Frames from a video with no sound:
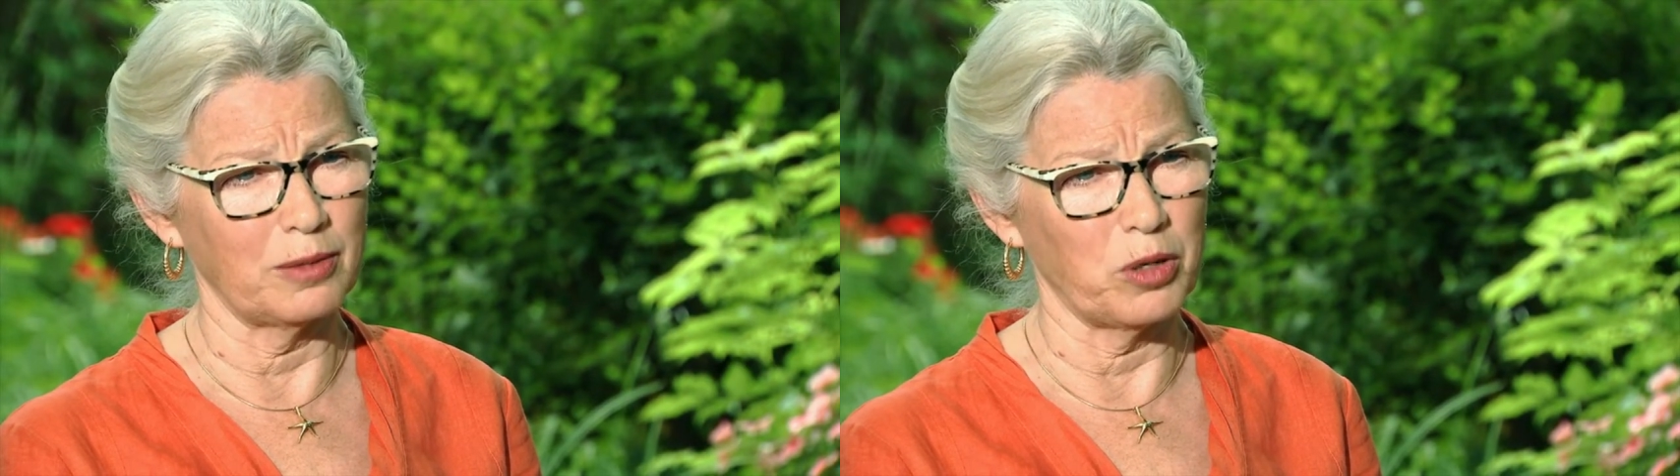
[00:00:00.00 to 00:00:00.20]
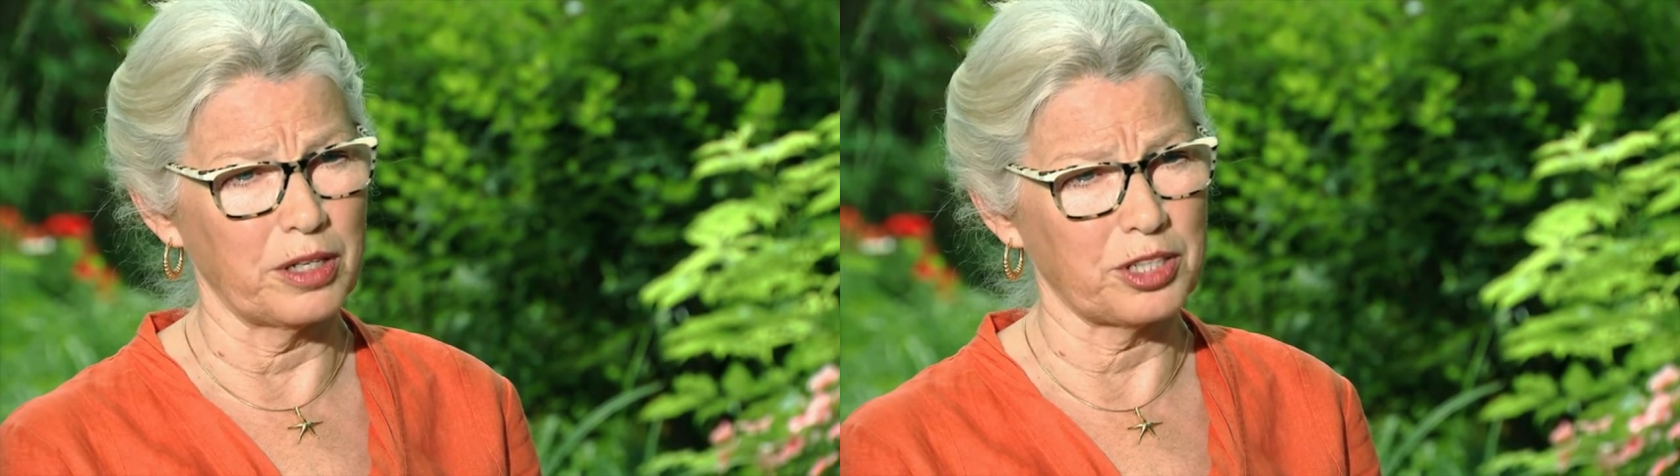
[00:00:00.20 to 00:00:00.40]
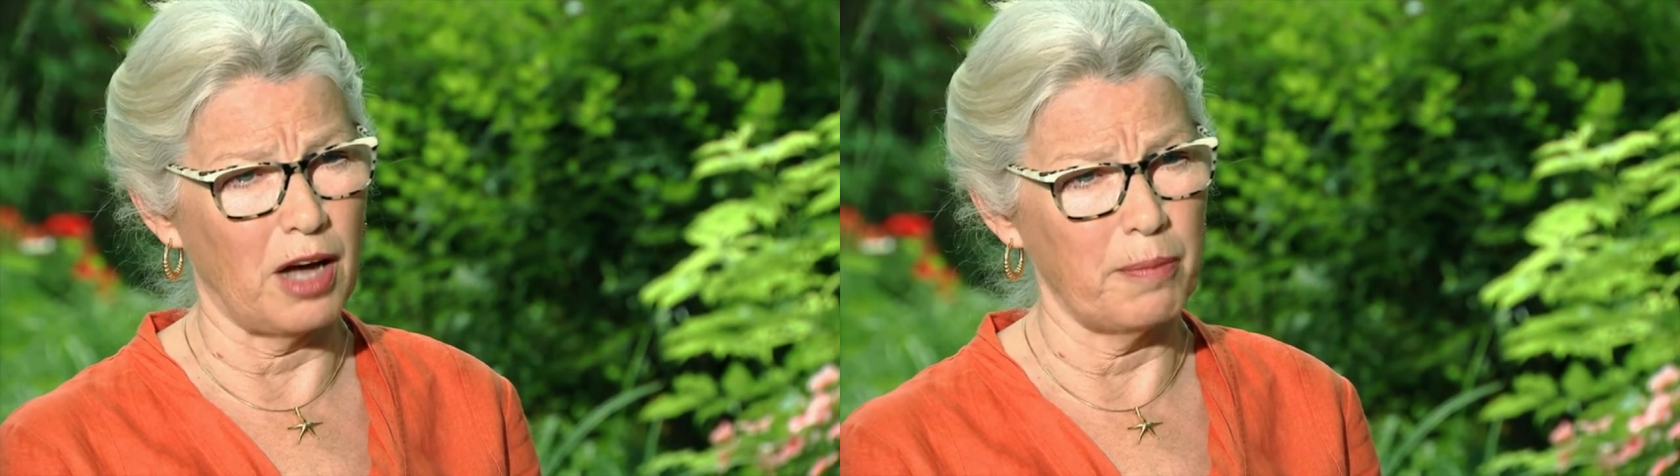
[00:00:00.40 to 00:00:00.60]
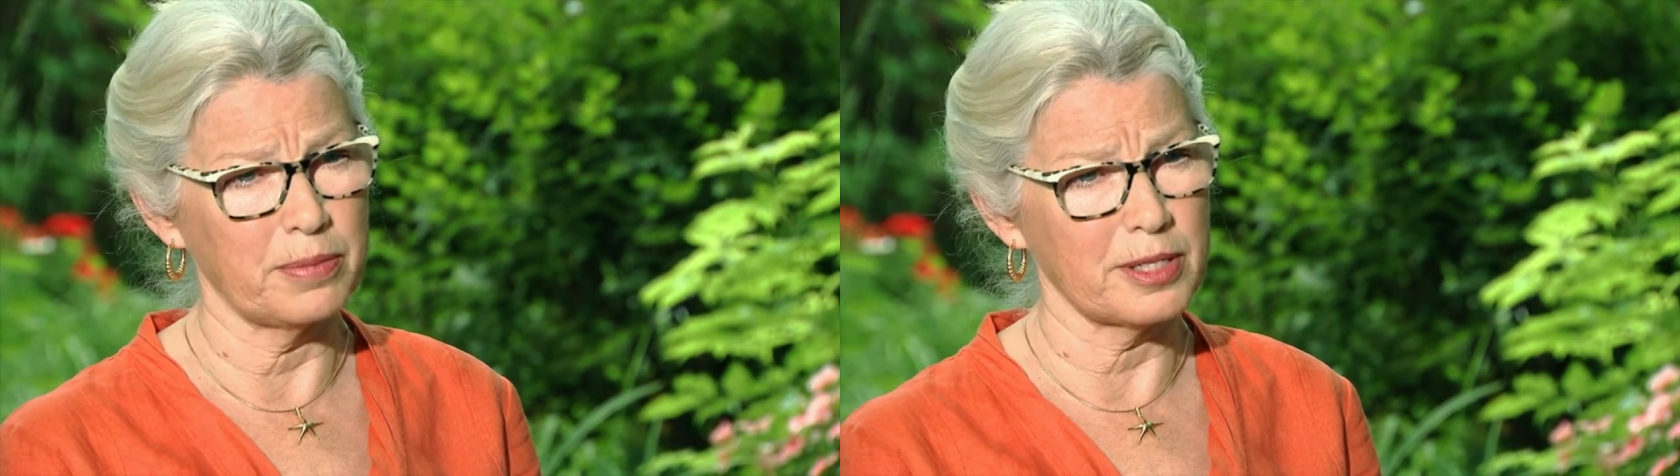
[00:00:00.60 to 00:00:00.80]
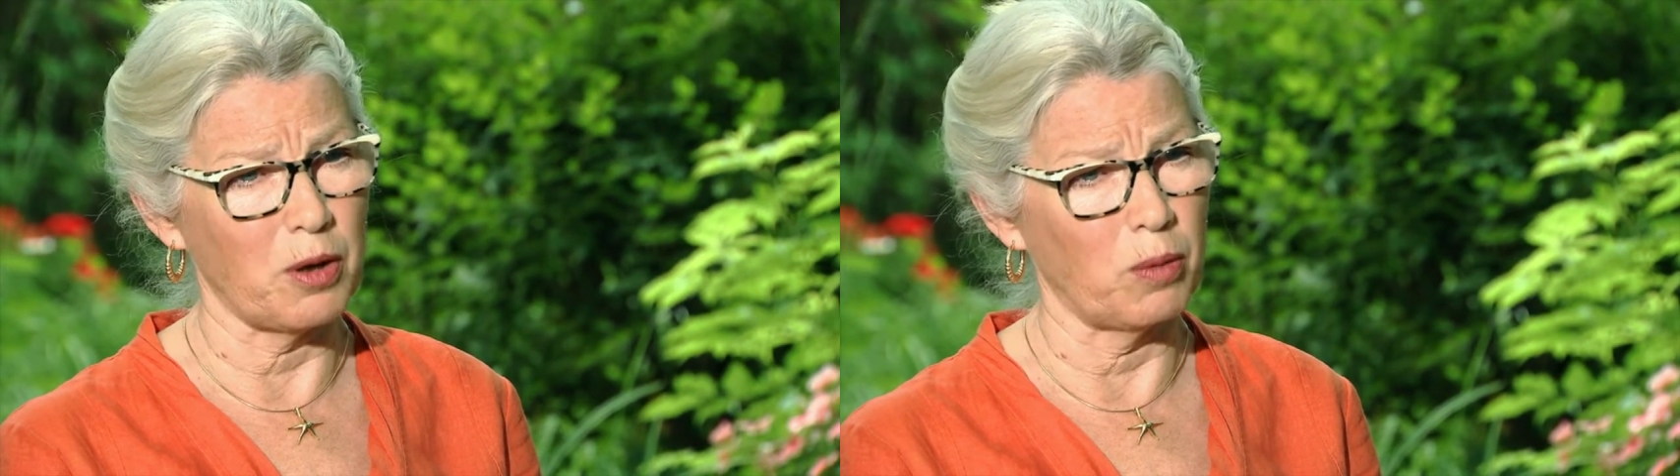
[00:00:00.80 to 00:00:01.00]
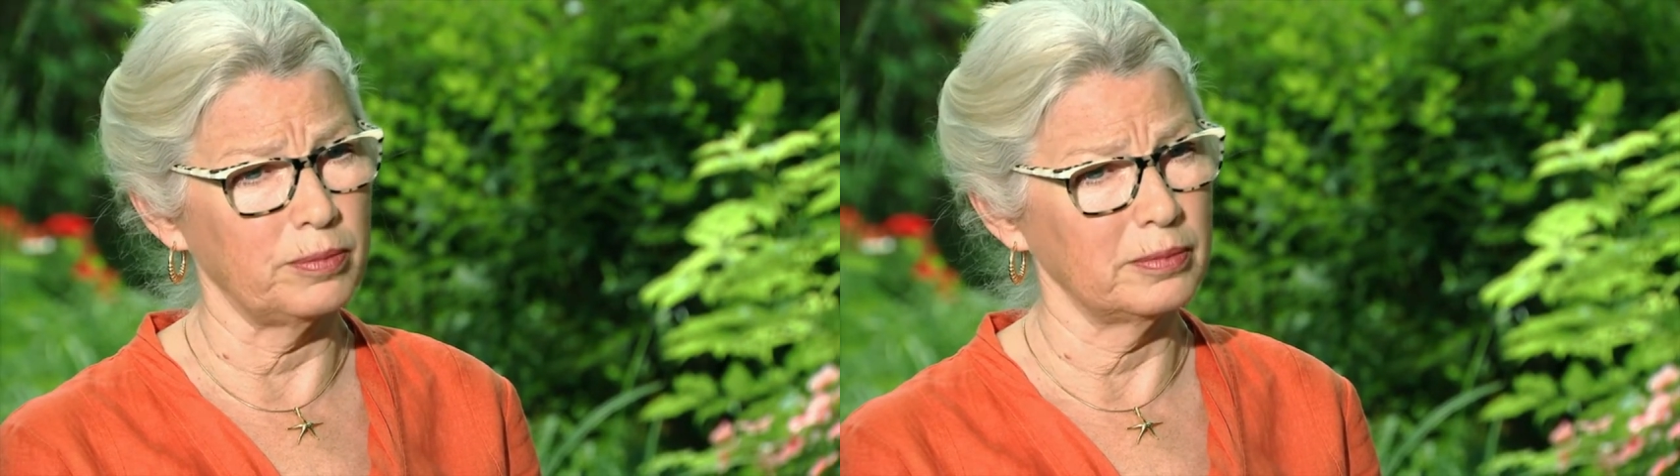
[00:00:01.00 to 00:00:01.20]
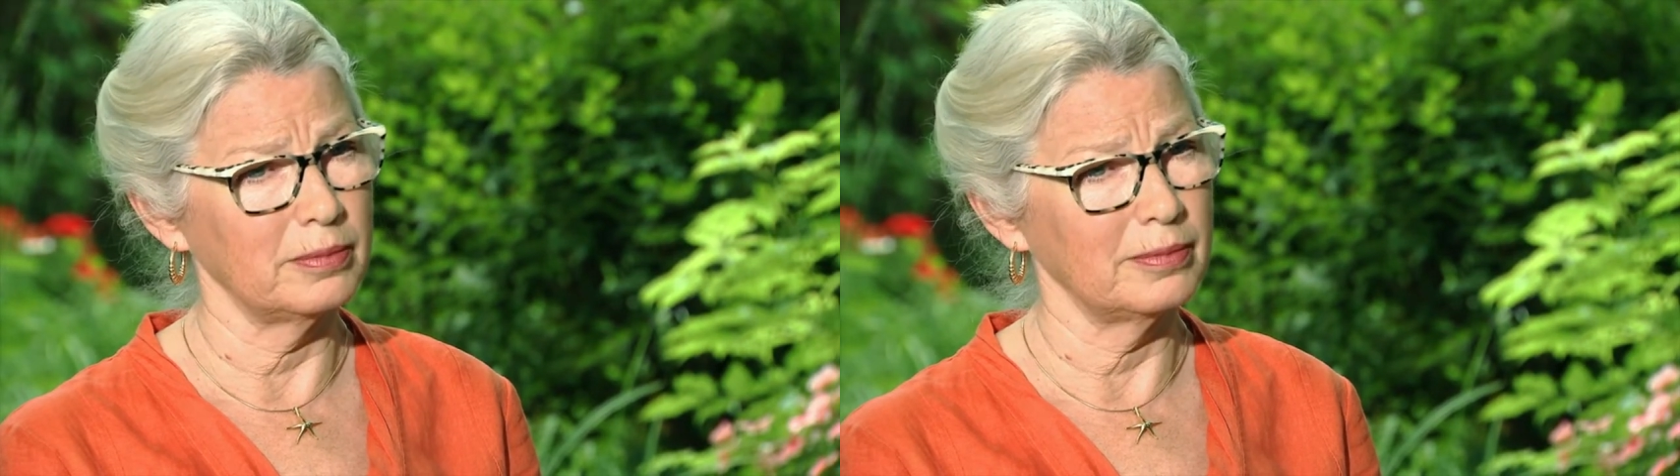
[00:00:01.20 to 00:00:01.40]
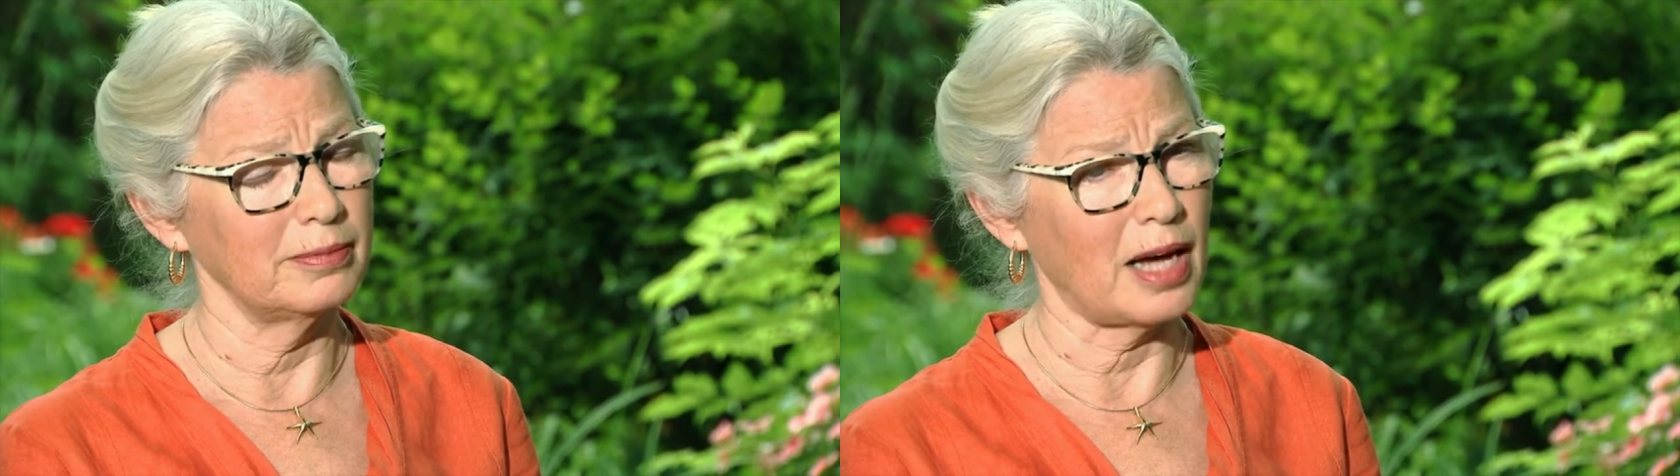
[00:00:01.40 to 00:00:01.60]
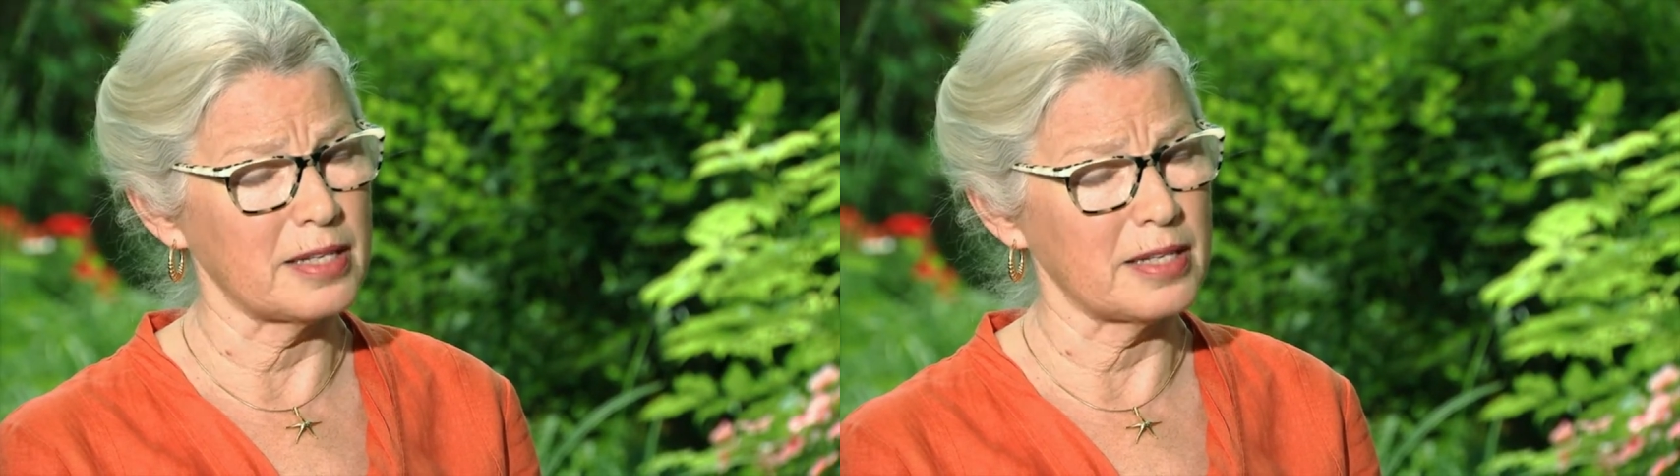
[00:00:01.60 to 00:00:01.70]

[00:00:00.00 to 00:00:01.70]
workshop, so I